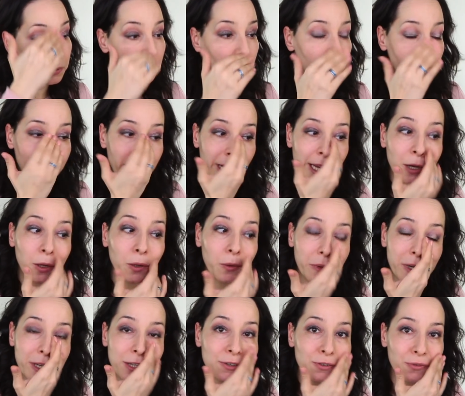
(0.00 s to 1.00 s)
where I
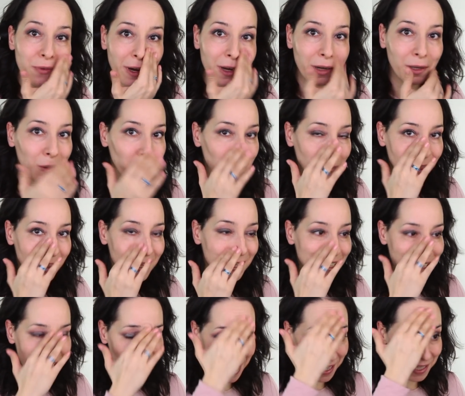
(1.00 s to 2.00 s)
always struggle with the
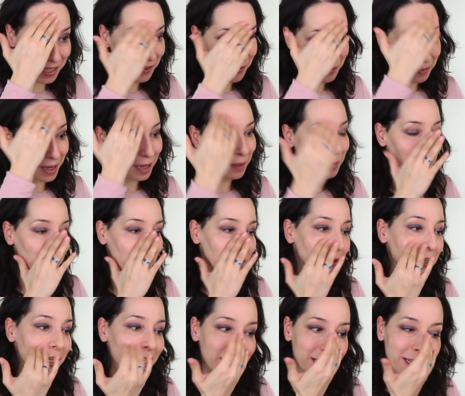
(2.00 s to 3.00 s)
size of my
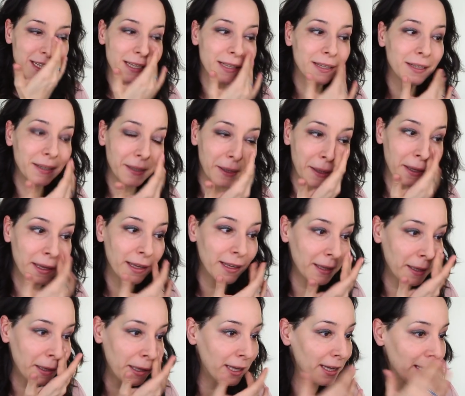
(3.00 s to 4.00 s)
pores.
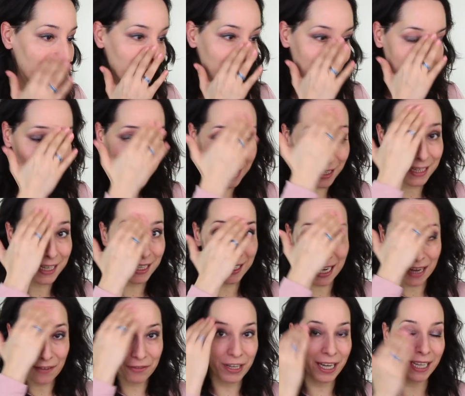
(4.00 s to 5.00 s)
This is a
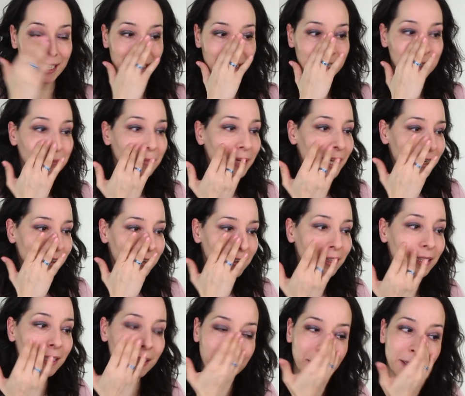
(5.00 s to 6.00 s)
never-ending
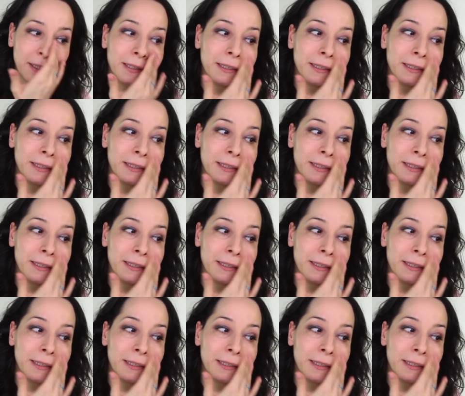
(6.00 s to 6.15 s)
battle.